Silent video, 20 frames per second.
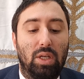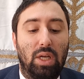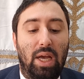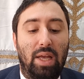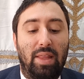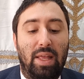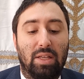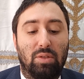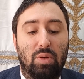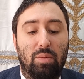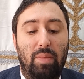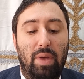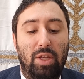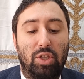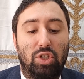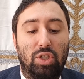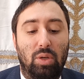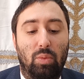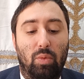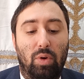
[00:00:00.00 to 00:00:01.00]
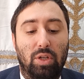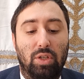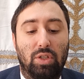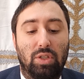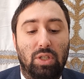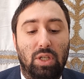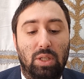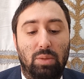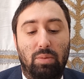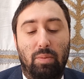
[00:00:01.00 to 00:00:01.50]
And as we mentioned,
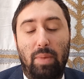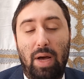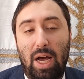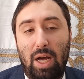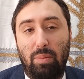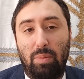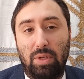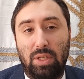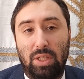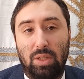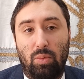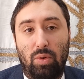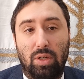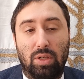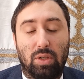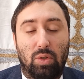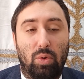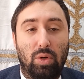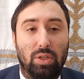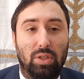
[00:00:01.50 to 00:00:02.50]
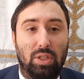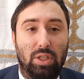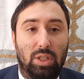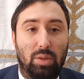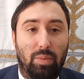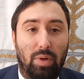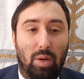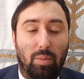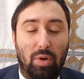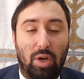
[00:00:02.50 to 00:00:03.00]
once it's machmitz, the one who causes it
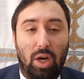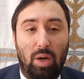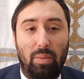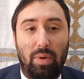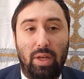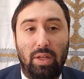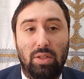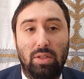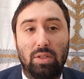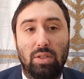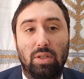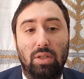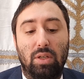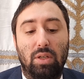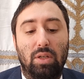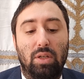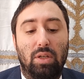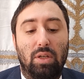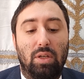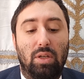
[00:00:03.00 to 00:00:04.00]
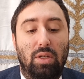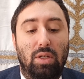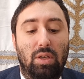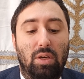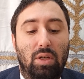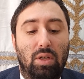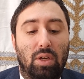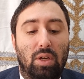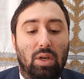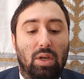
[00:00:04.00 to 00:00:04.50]
to become chametz,
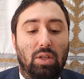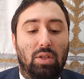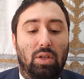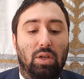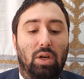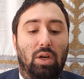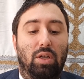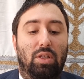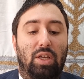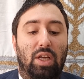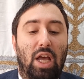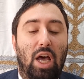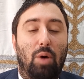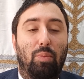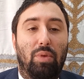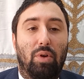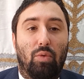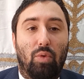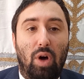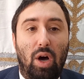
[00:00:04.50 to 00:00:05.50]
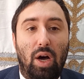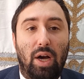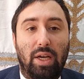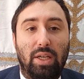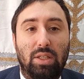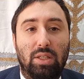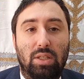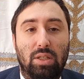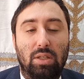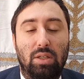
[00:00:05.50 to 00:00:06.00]
to help it
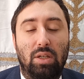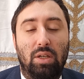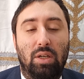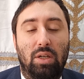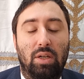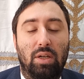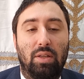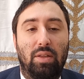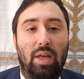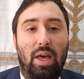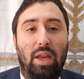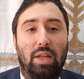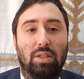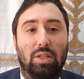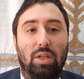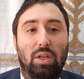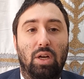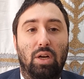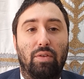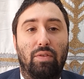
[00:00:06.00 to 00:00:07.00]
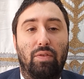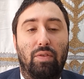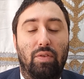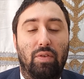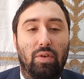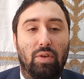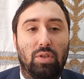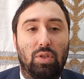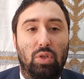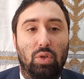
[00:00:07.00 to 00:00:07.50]
rise, that is enough
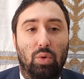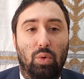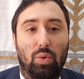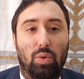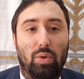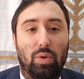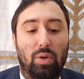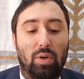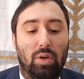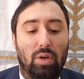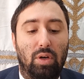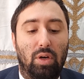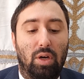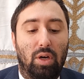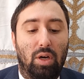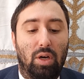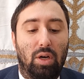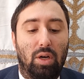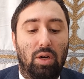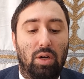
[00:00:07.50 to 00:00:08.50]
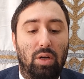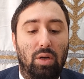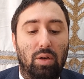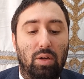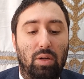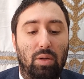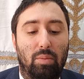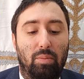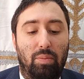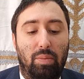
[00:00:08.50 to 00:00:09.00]
to
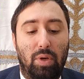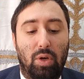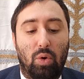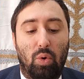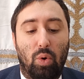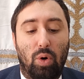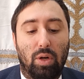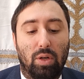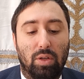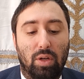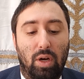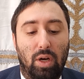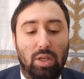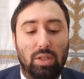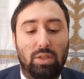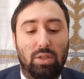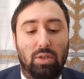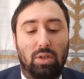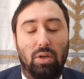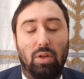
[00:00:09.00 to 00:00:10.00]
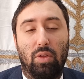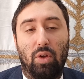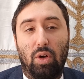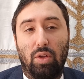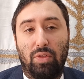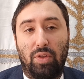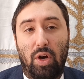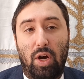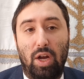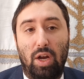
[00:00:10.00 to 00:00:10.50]
be called aser. The
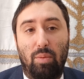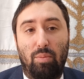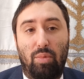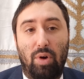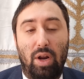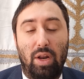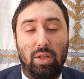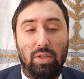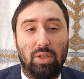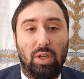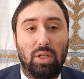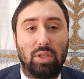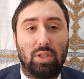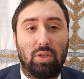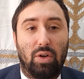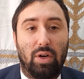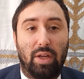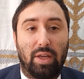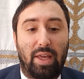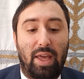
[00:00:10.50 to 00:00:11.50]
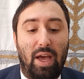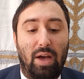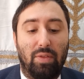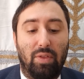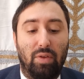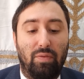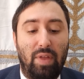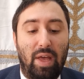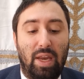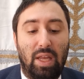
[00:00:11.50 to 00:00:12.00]
entire bread is aser on account
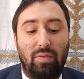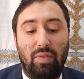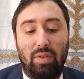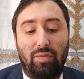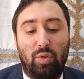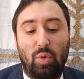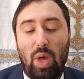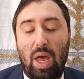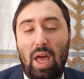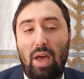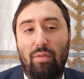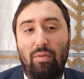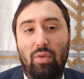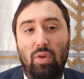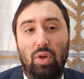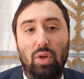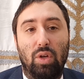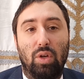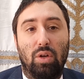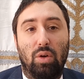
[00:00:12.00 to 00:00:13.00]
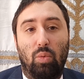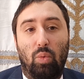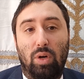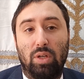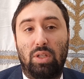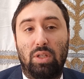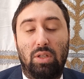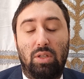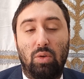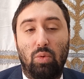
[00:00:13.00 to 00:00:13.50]
of that. Even if you have
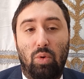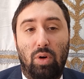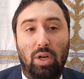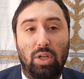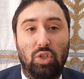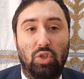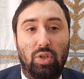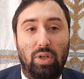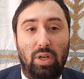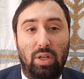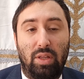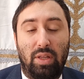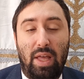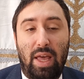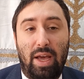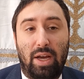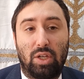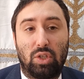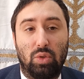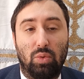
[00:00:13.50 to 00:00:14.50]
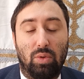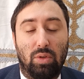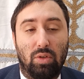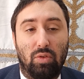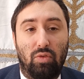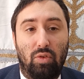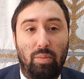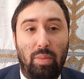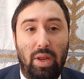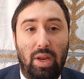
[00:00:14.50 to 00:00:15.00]
1 to 200 in the
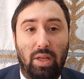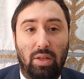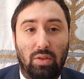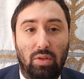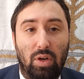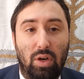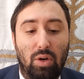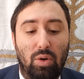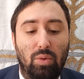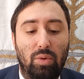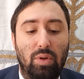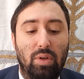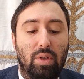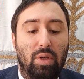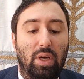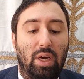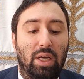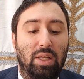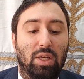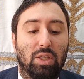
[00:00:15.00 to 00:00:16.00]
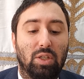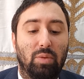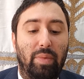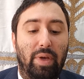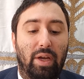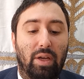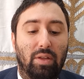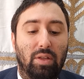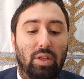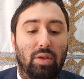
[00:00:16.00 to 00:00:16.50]
actual remaining dough, it doesn't
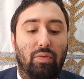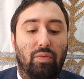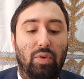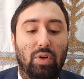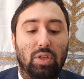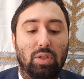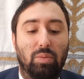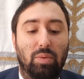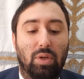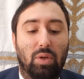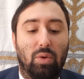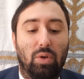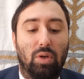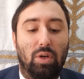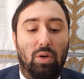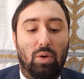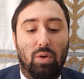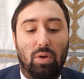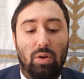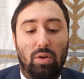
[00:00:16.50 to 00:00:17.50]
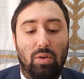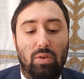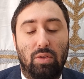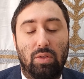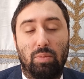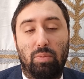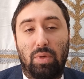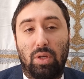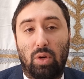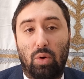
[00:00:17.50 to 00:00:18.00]
make a difference
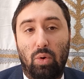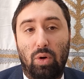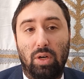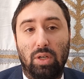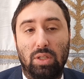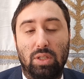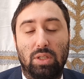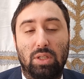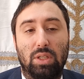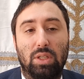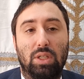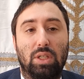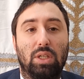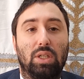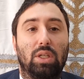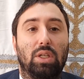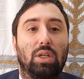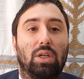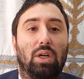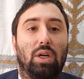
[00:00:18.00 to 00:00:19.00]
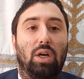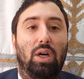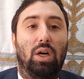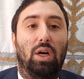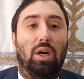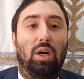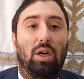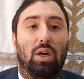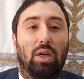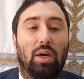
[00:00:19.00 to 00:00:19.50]
because
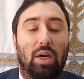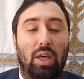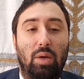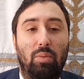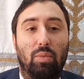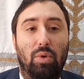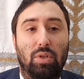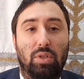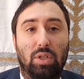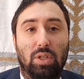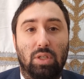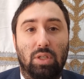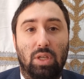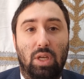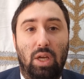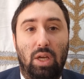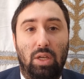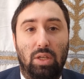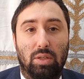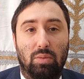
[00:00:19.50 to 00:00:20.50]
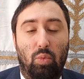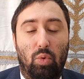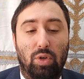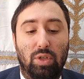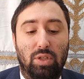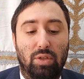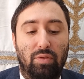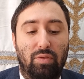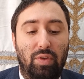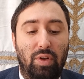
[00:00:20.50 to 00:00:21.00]
chimutz is more
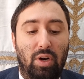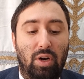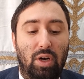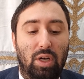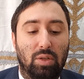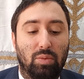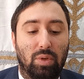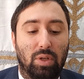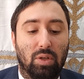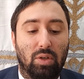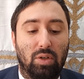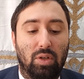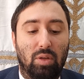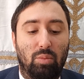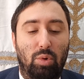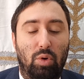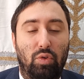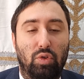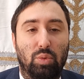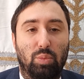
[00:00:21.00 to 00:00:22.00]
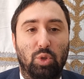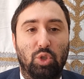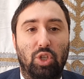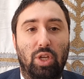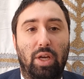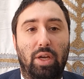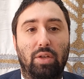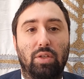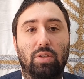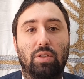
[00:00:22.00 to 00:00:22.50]
severe, as we learned in the previous
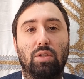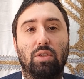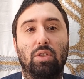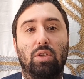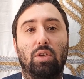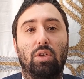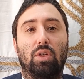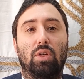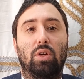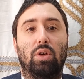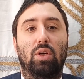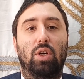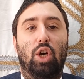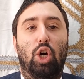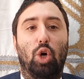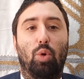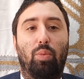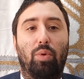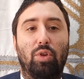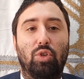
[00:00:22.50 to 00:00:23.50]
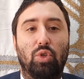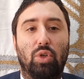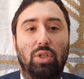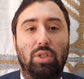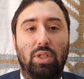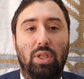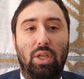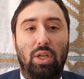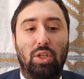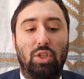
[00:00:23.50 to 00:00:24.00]
Mishnayos. Hope you enjoyed
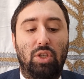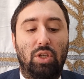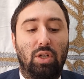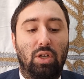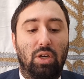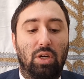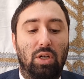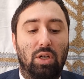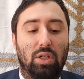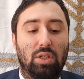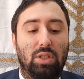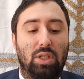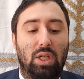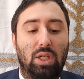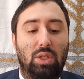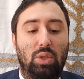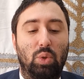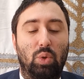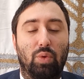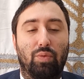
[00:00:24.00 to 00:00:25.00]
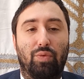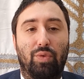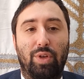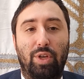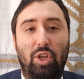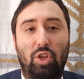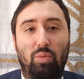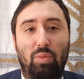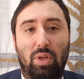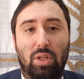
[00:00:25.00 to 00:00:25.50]
today's share. Stay tuned for
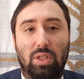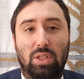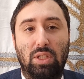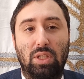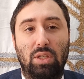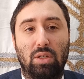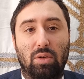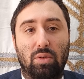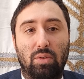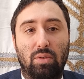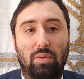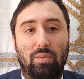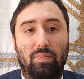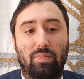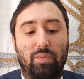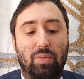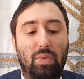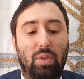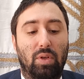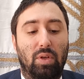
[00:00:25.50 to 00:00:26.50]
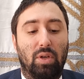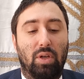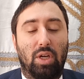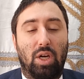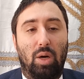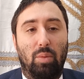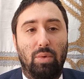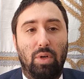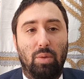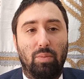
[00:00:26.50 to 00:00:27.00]
Iyam Mitzion
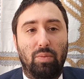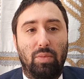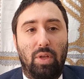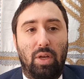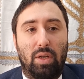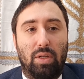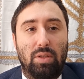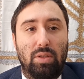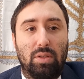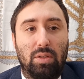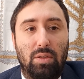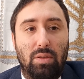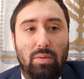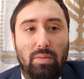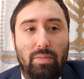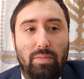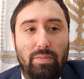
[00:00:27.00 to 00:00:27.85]
coming up next.